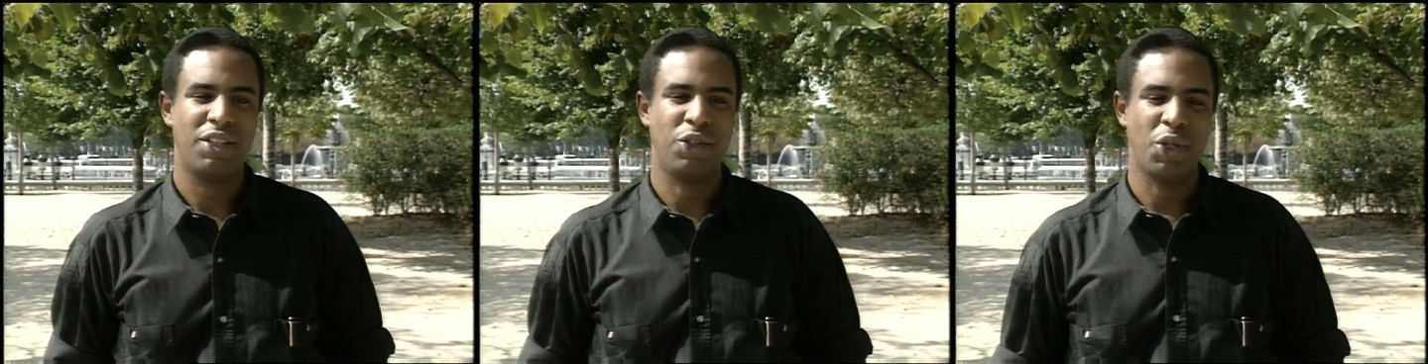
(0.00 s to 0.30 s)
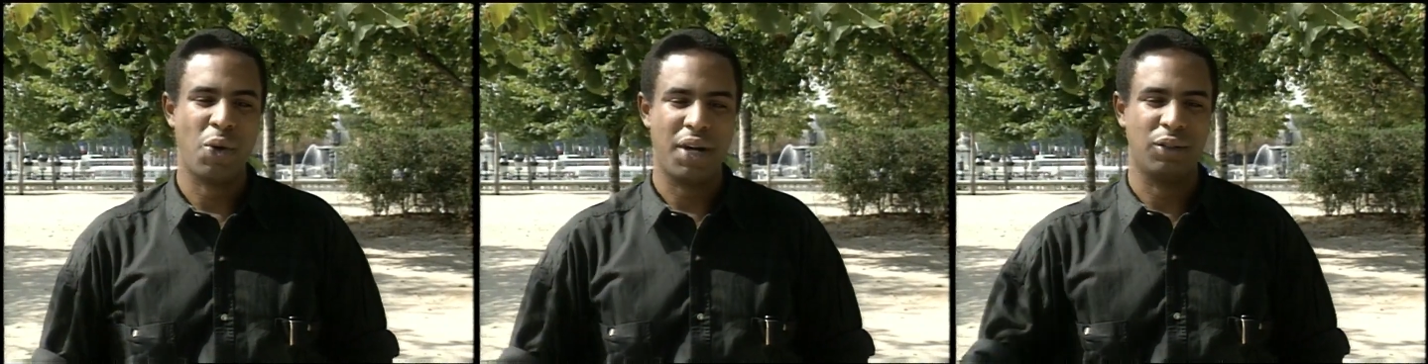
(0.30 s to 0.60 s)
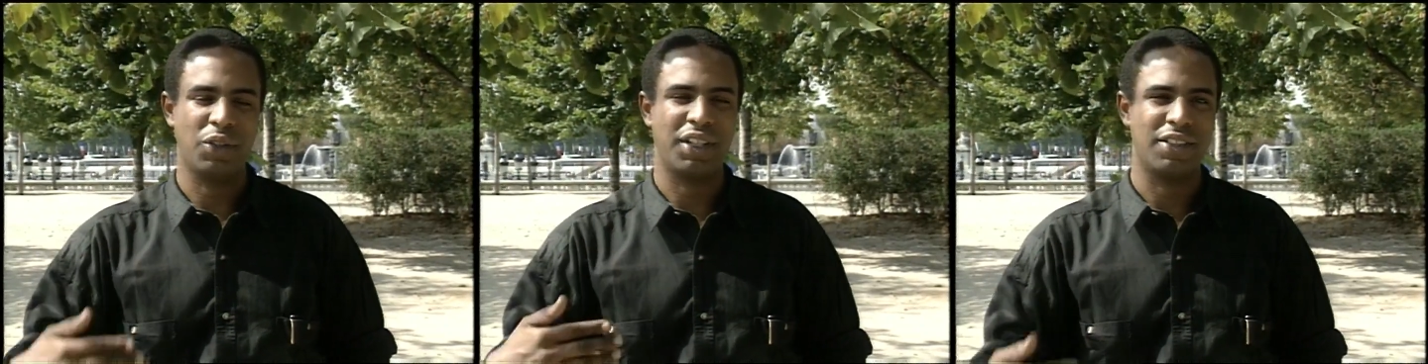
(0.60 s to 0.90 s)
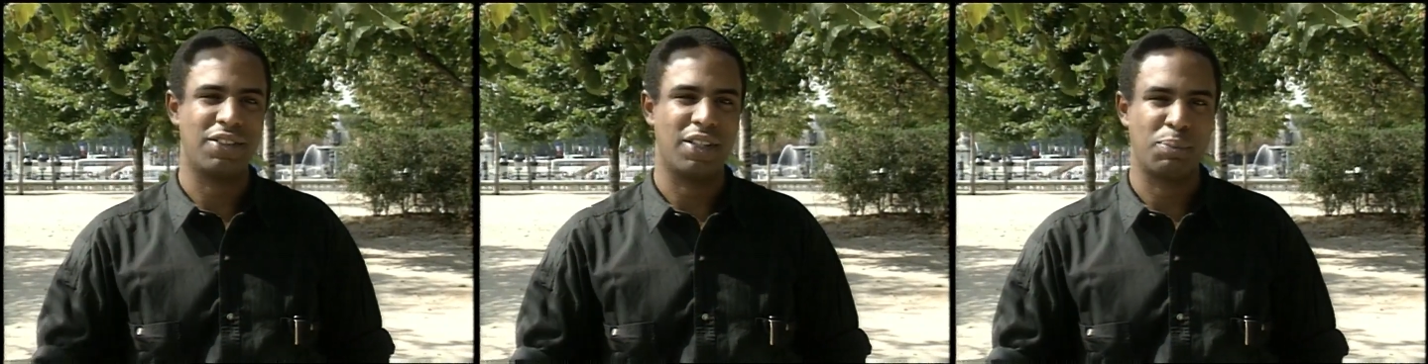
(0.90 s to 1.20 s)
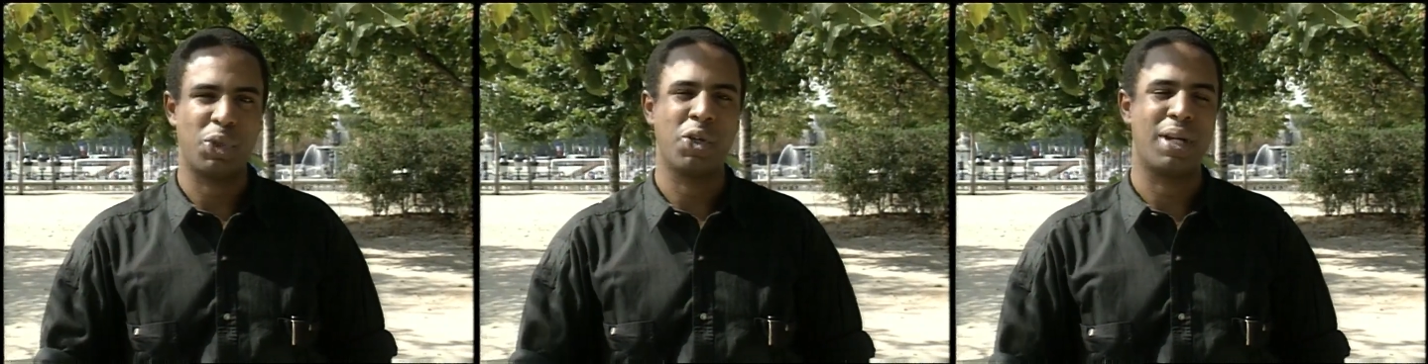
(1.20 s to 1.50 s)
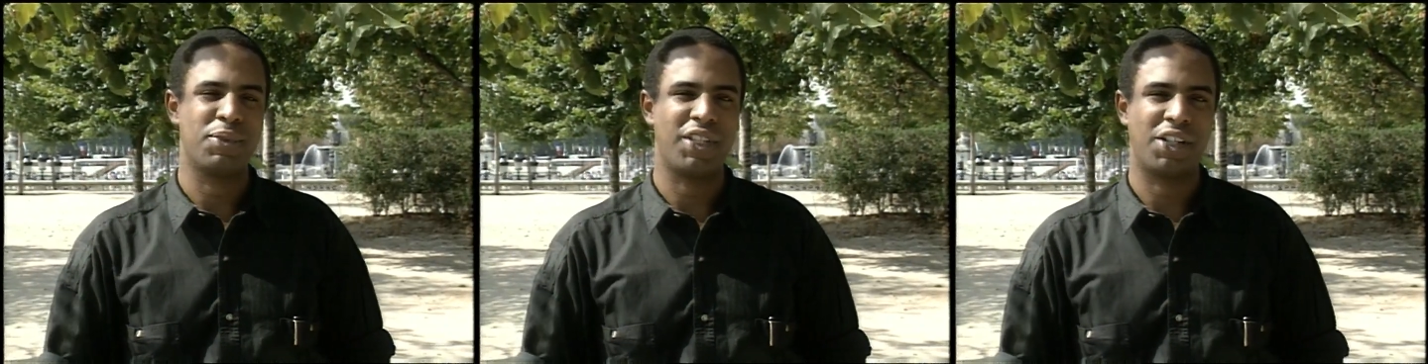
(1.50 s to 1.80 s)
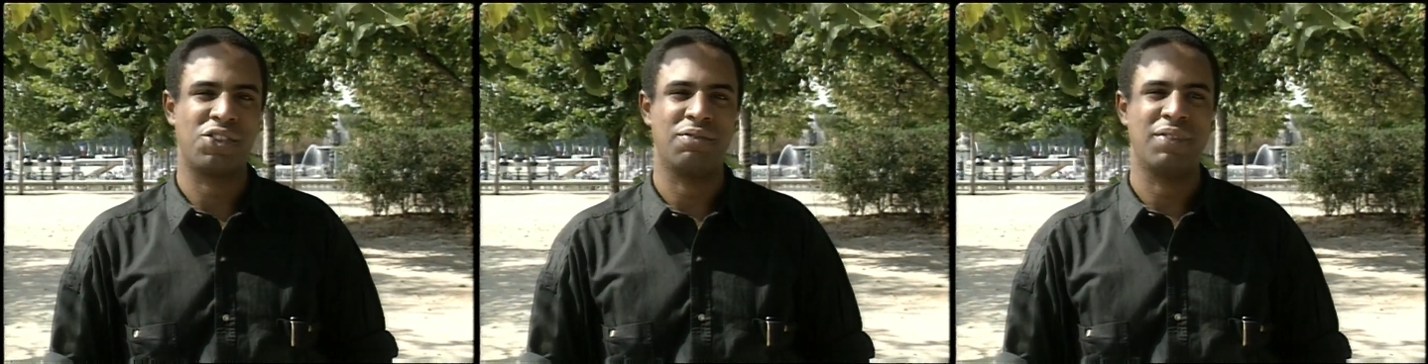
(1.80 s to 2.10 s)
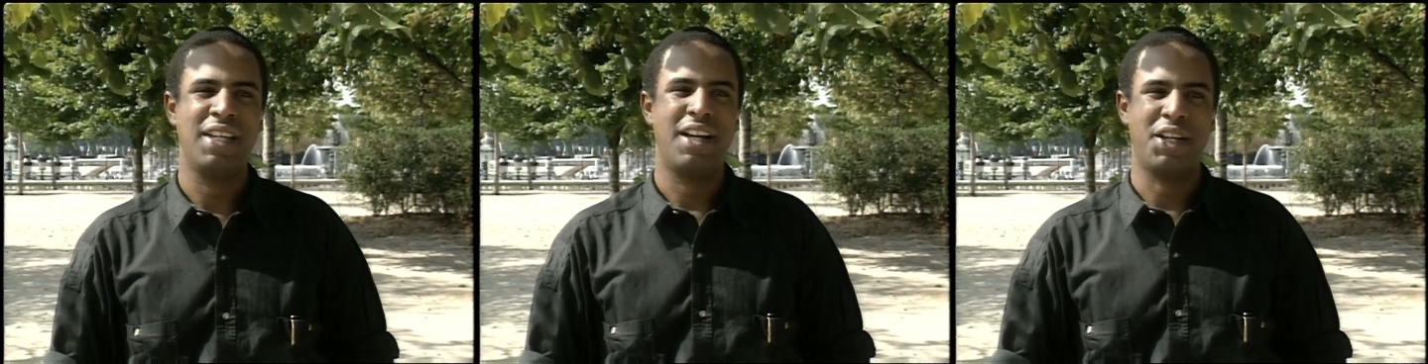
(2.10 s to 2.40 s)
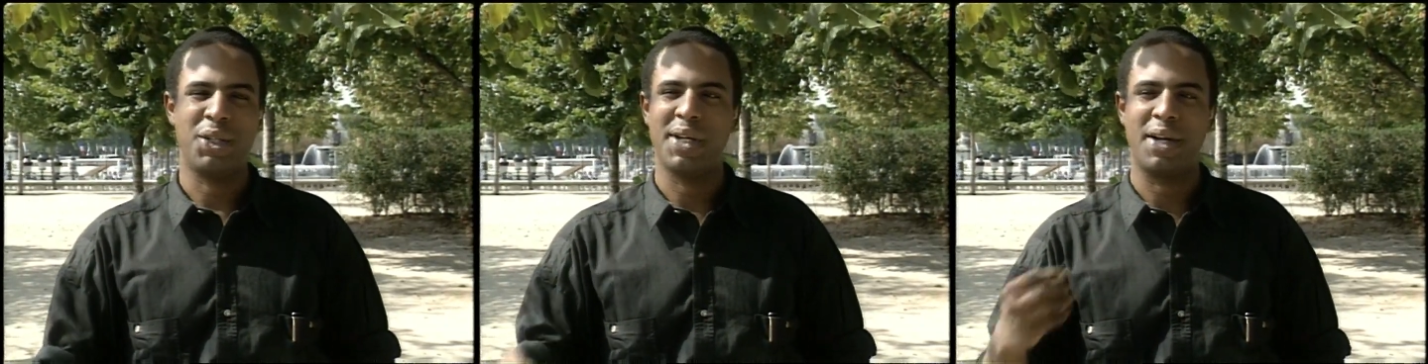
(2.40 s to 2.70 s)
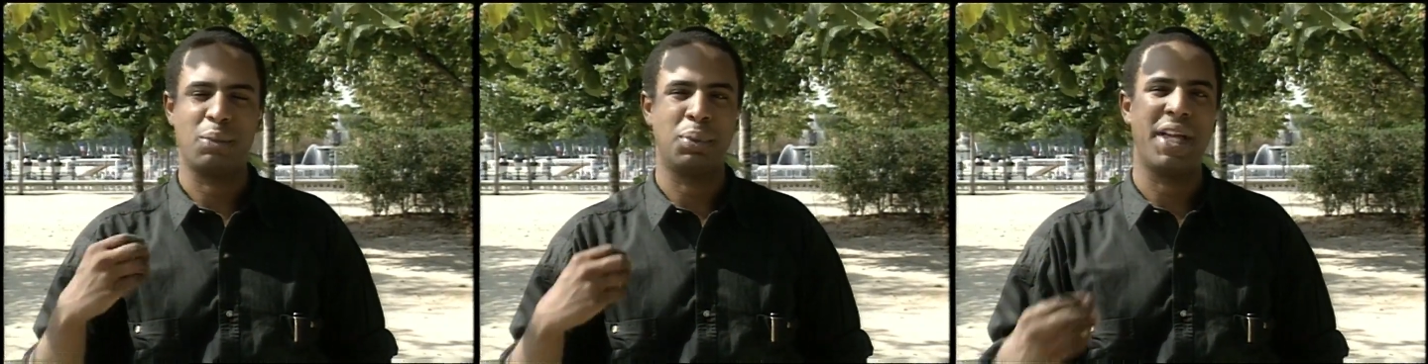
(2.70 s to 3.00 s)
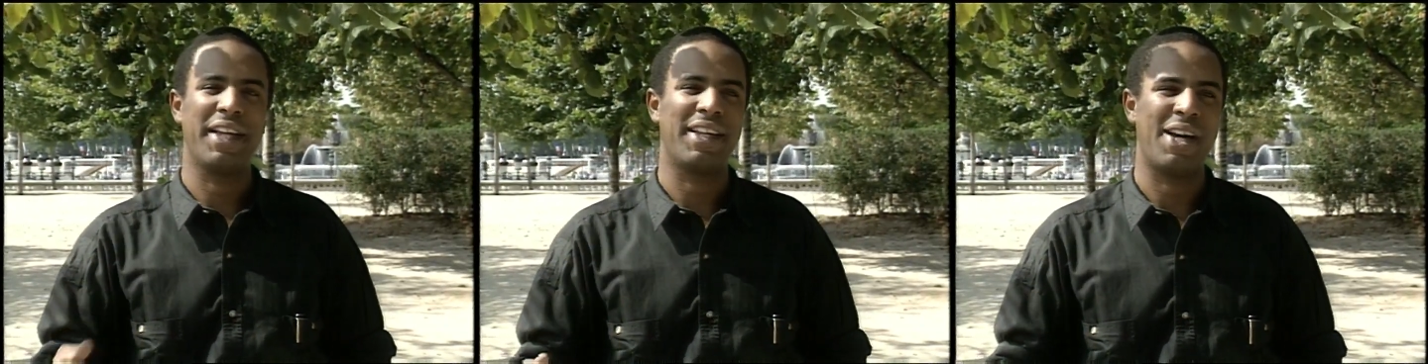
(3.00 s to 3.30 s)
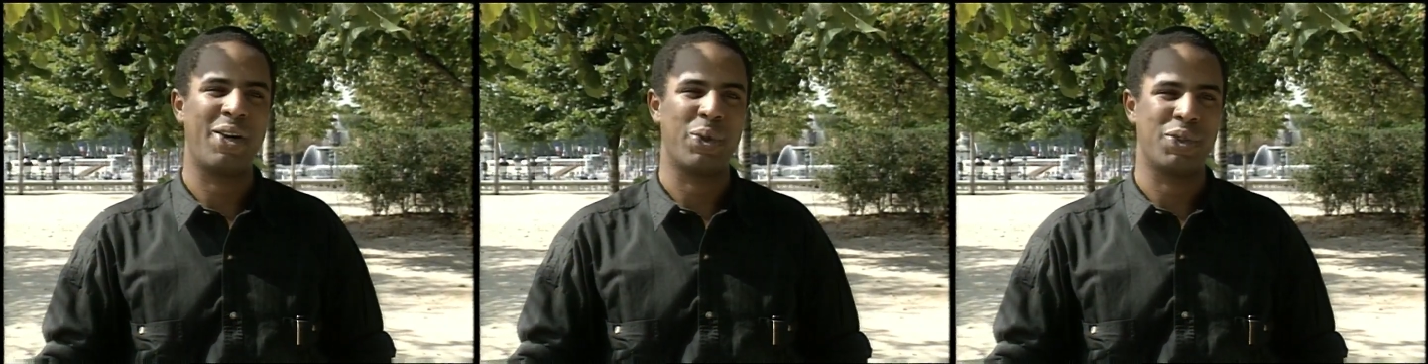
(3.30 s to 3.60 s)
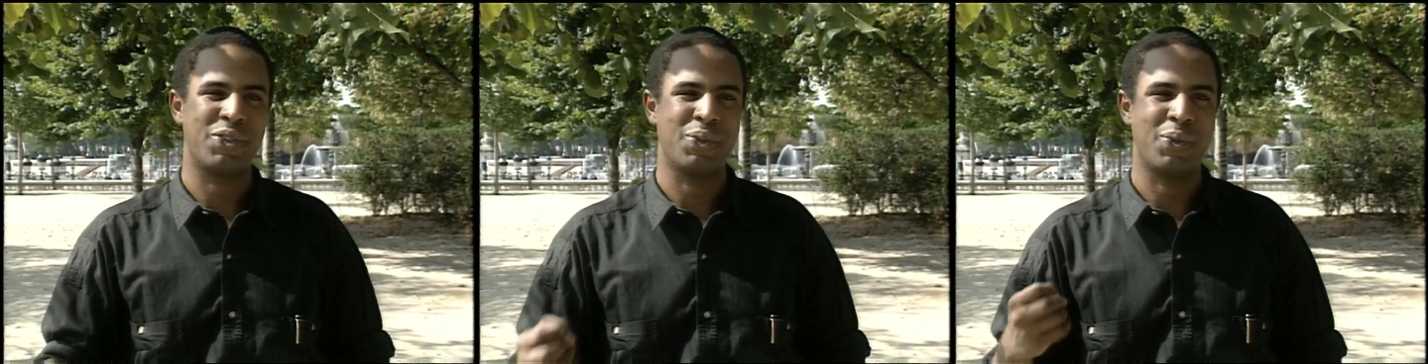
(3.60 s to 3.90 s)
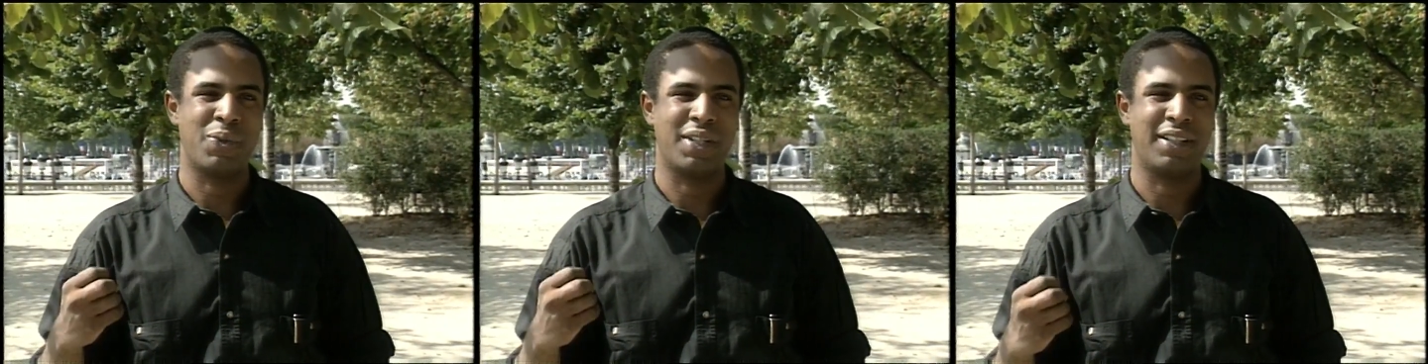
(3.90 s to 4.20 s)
You know how to look at the program section, you know how to blank out or to